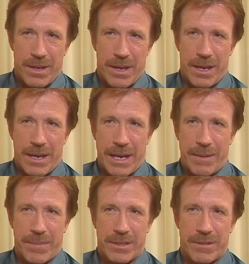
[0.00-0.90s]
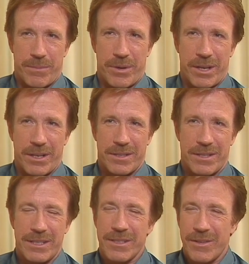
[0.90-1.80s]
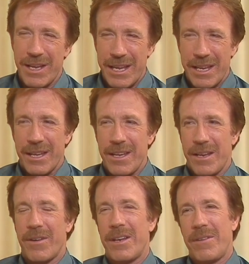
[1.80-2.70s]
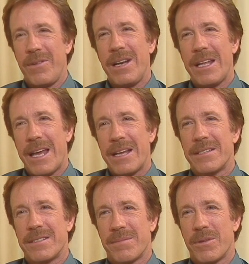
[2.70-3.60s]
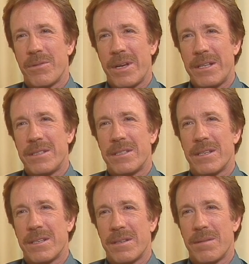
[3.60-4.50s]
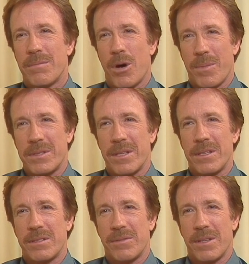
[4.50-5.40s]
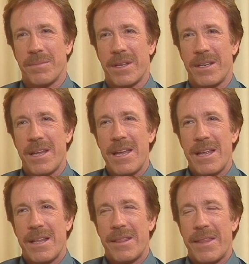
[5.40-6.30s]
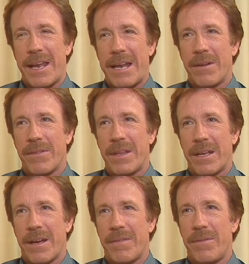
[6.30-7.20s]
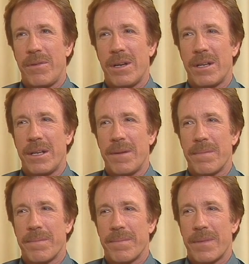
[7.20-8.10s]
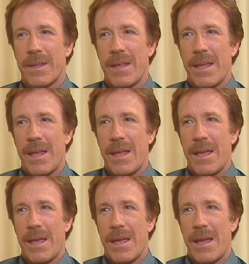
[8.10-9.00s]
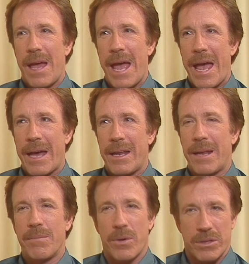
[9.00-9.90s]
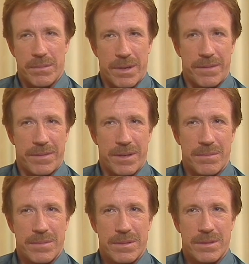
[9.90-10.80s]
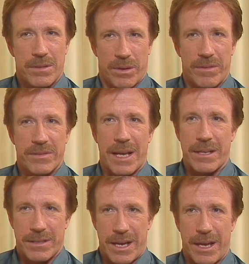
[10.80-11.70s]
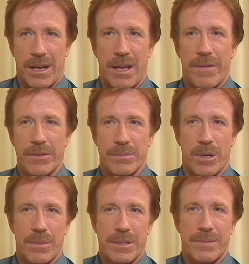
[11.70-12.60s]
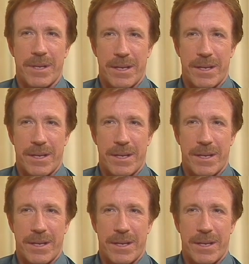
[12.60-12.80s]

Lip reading: in 9 months of pregnancy. So, you know, it really has some great moments in this film that I don't think I've really had in most of my films. Code of Silence, I had a lot of those moments,